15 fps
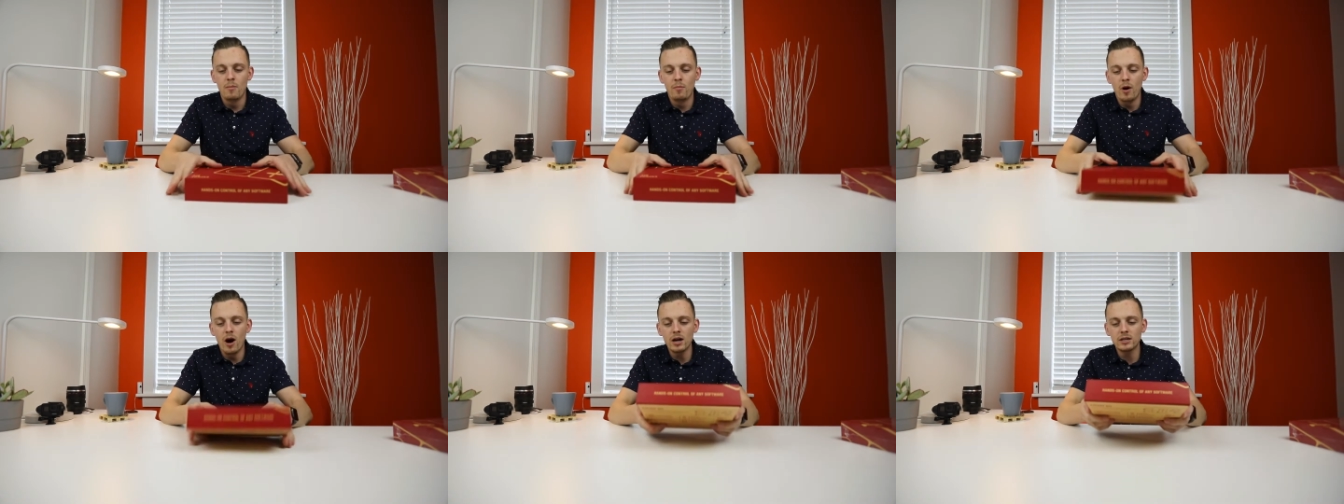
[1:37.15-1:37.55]

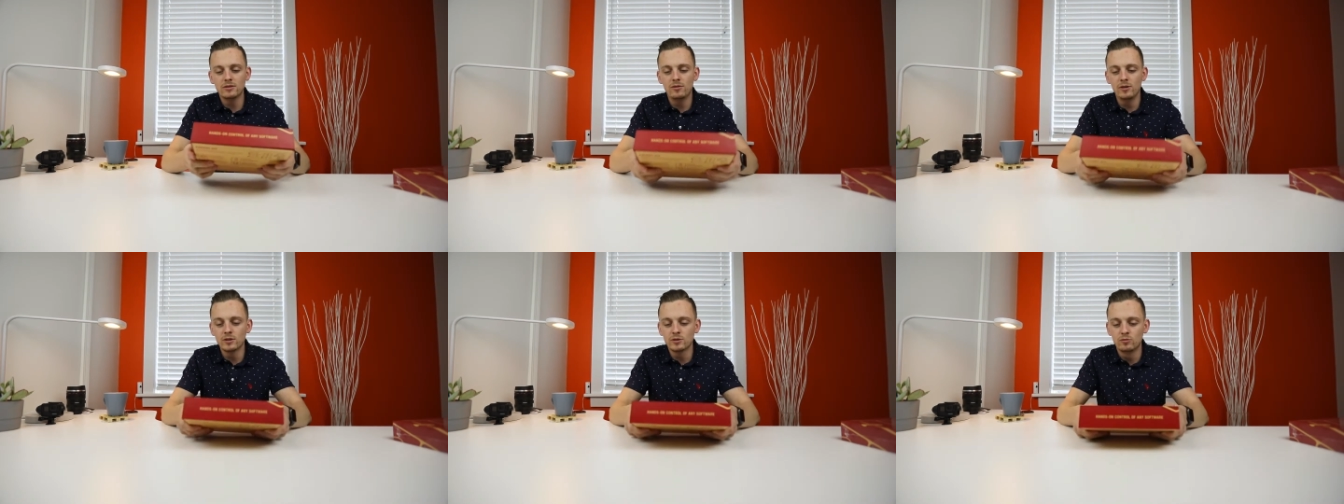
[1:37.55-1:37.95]
Box
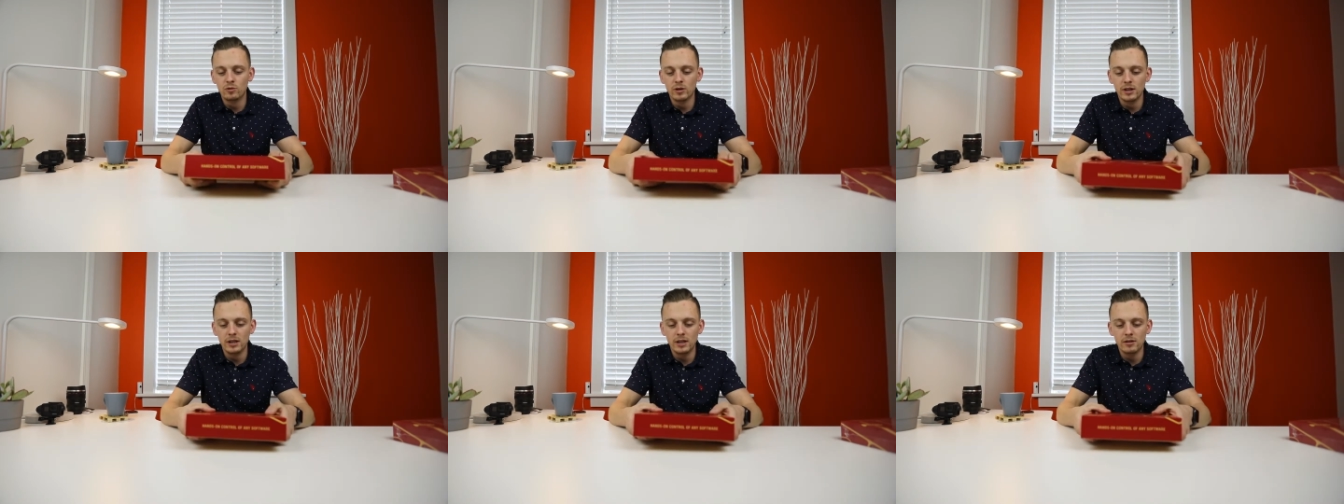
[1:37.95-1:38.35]
feels
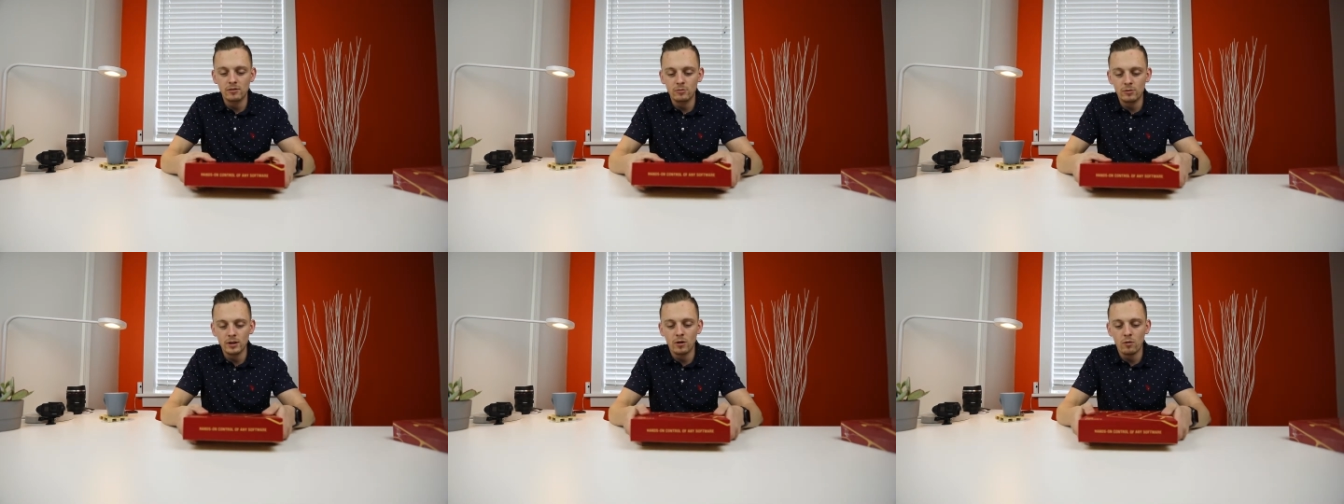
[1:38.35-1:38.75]

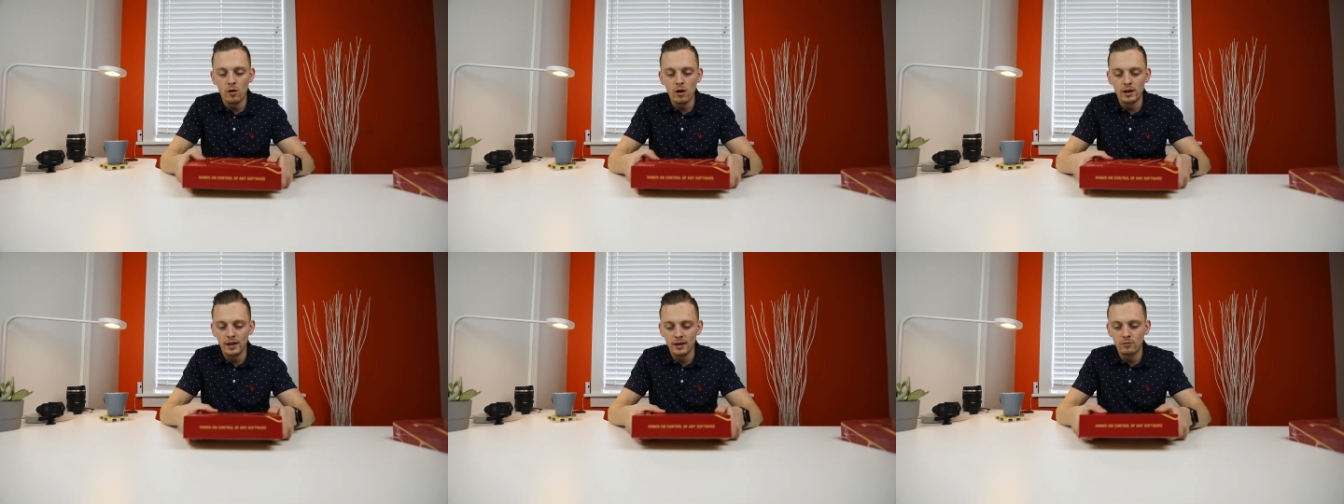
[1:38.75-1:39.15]
really
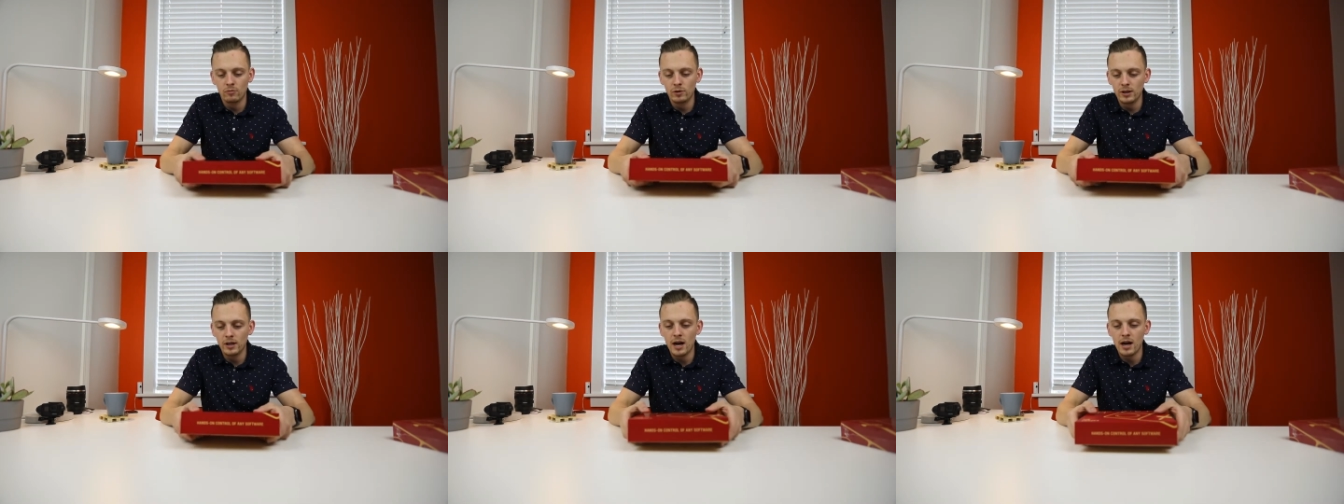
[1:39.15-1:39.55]
quality, like
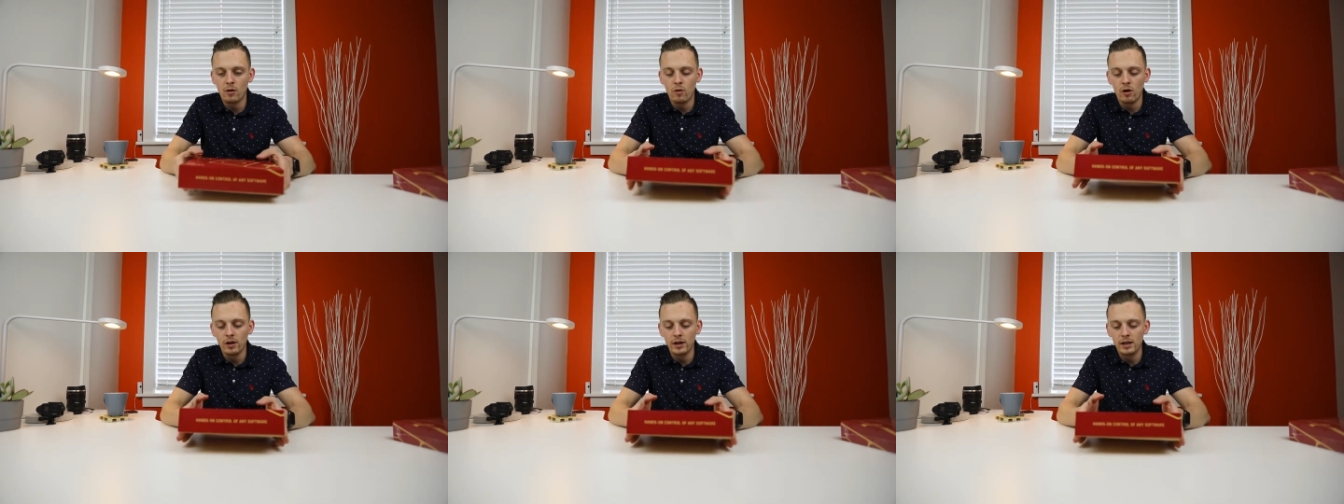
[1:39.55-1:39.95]
really high
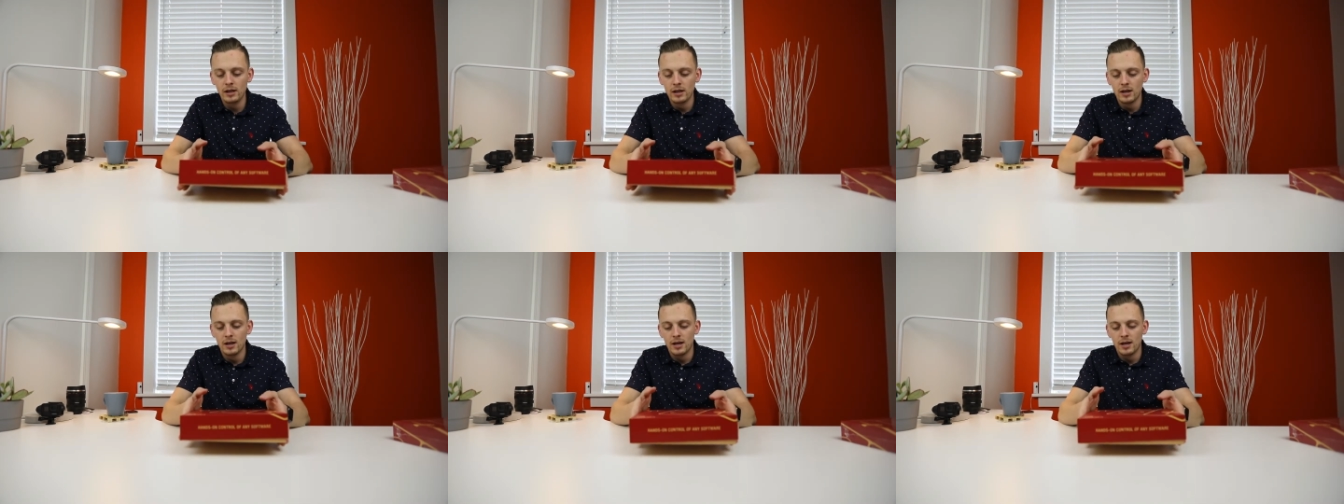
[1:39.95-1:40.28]
quality,